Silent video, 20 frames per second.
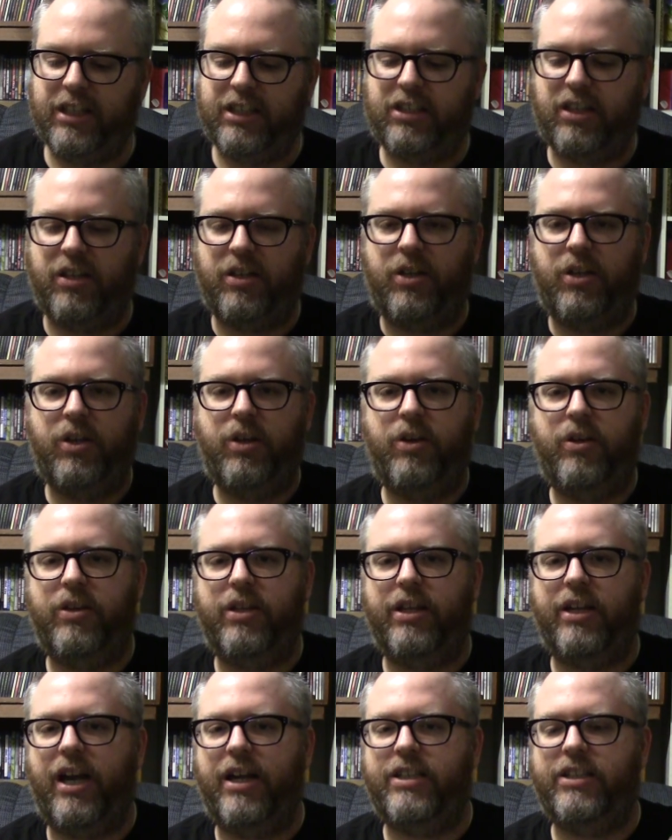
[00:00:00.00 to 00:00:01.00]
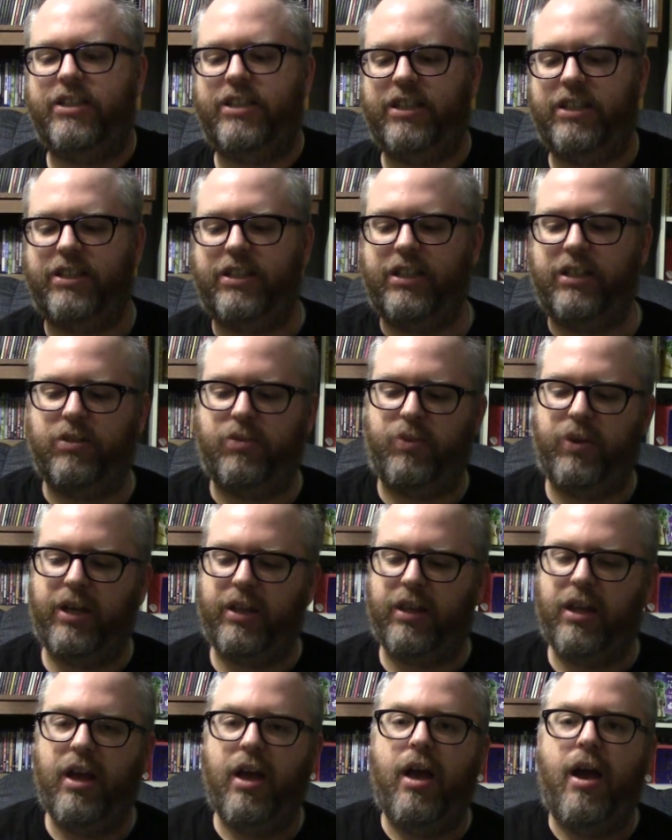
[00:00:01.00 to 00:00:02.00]
Let's conclude the nineteen sixties
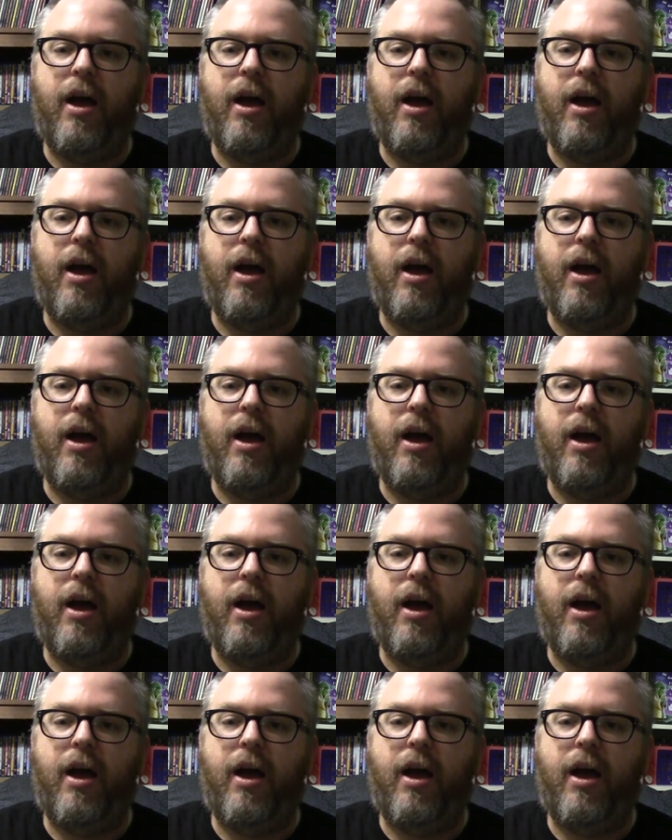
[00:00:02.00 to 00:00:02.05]
with